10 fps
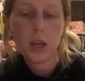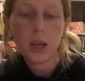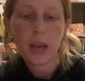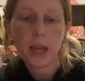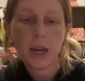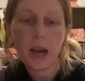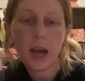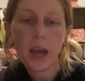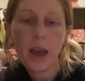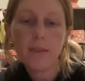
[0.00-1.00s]
And
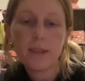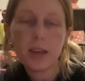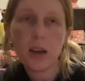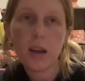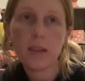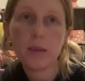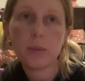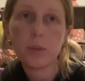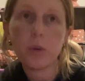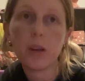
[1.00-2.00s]
I haven't gotten them
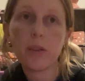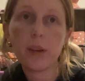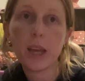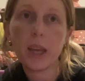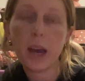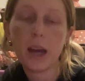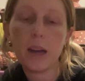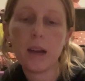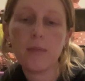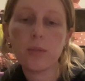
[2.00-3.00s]
to work great yet.
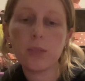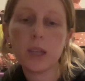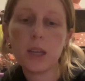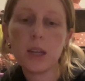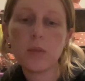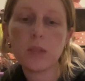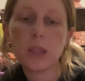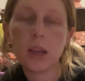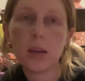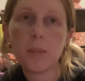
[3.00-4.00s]
I've only used
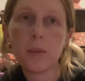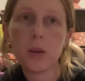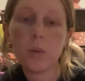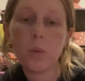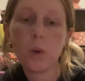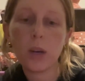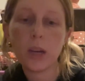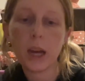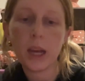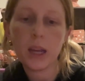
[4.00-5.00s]
them one
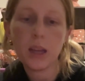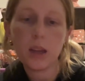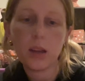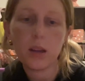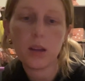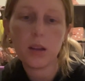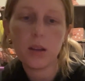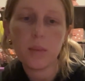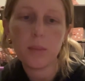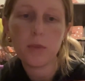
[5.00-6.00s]
night
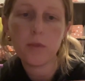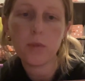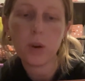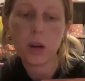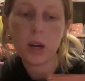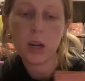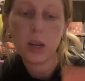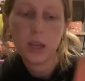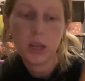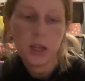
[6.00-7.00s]
before.
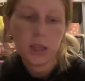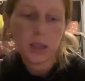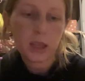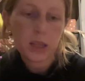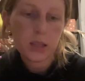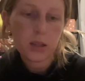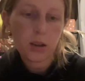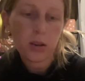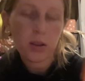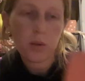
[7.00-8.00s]
These
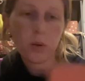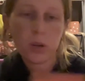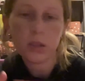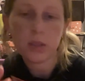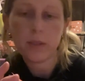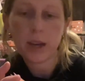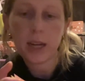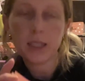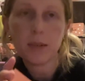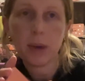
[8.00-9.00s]
are the corners of
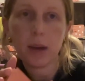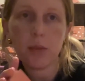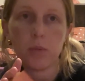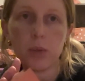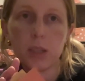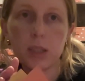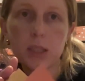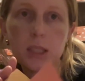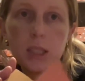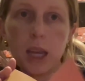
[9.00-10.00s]
eyes and mouth
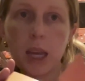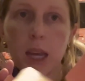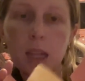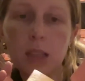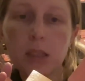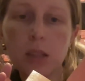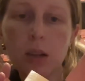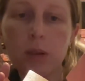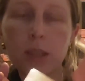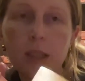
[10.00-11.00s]
ones, and
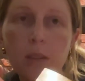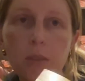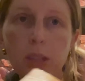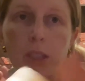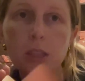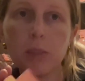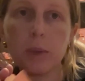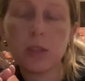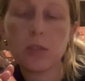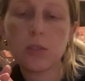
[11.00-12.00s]
so it's literally just a
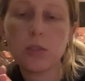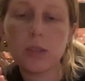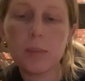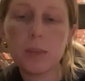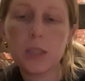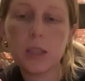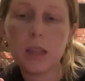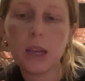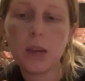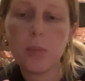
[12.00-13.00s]
bunch of strips
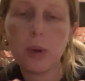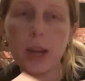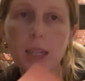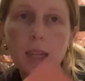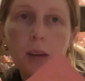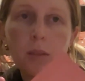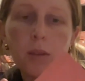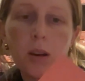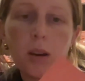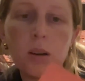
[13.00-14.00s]
that you break
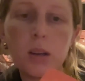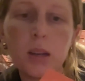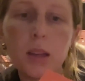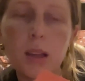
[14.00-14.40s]
down on the